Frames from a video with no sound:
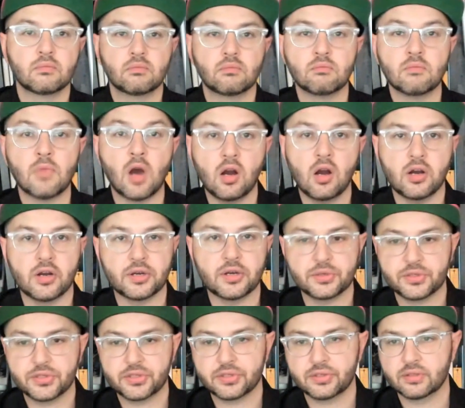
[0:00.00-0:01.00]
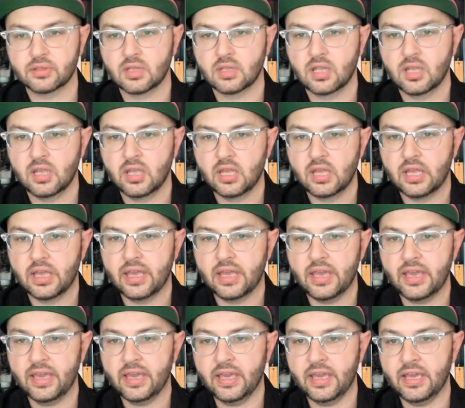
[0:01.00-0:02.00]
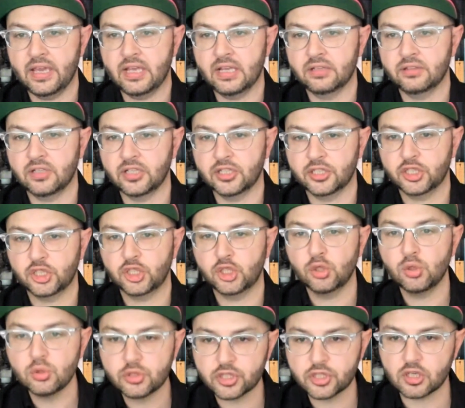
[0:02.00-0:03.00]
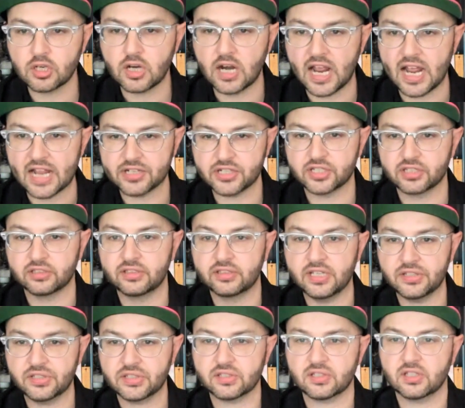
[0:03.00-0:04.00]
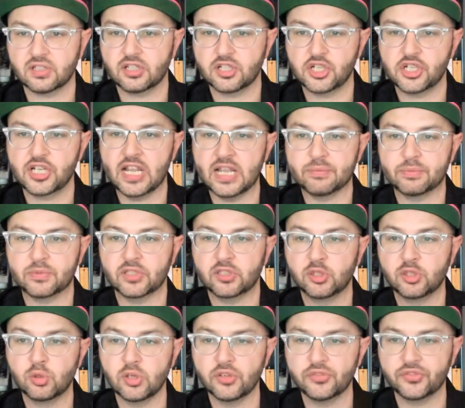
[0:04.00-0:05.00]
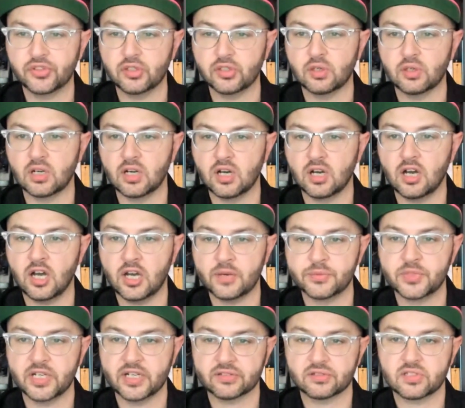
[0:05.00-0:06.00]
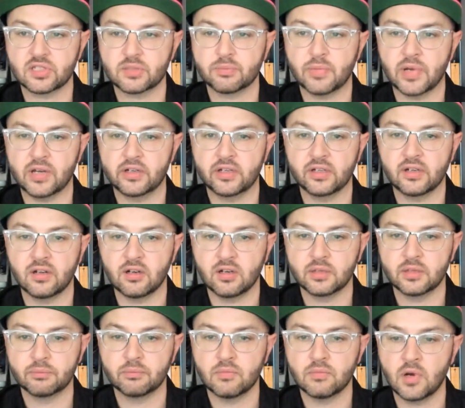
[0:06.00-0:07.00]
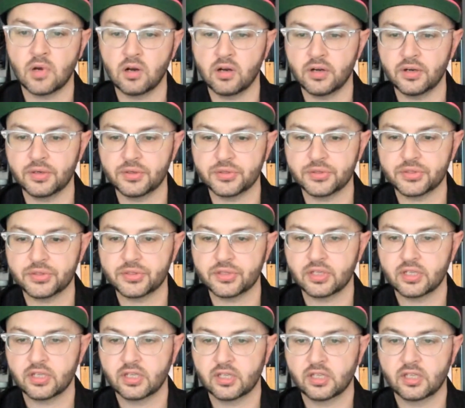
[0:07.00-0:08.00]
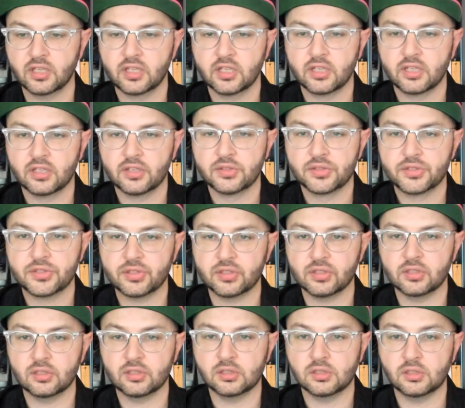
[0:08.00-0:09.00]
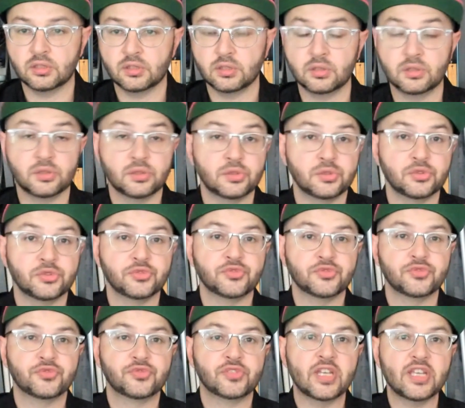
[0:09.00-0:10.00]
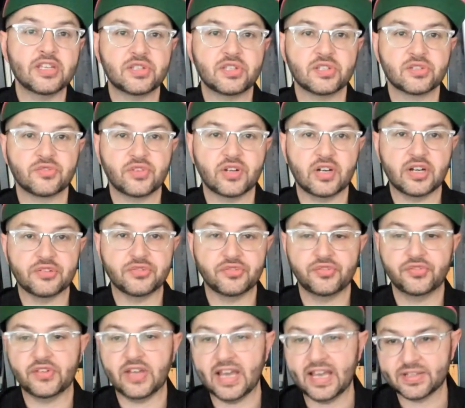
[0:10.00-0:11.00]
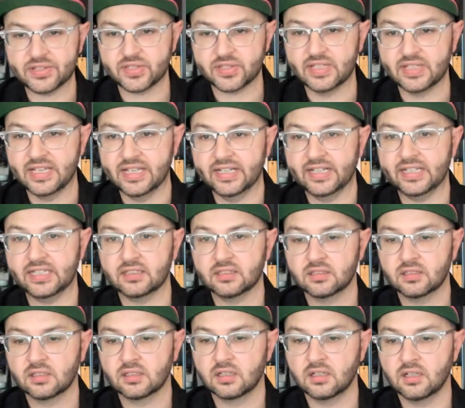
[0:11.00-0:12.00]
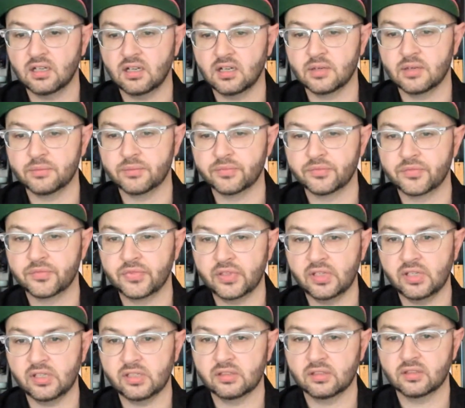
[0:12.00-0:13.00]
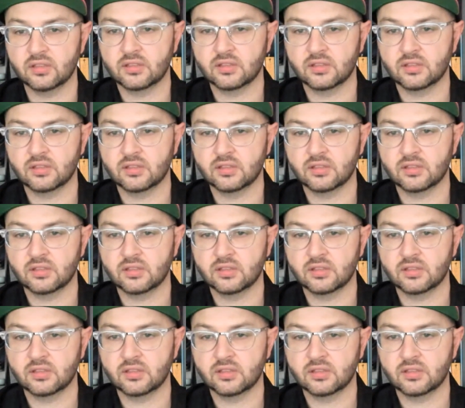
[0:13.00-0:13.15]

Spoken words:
Mars and a huge crash disc shaped UFO object spotted on Mars. So this is very fascinating. You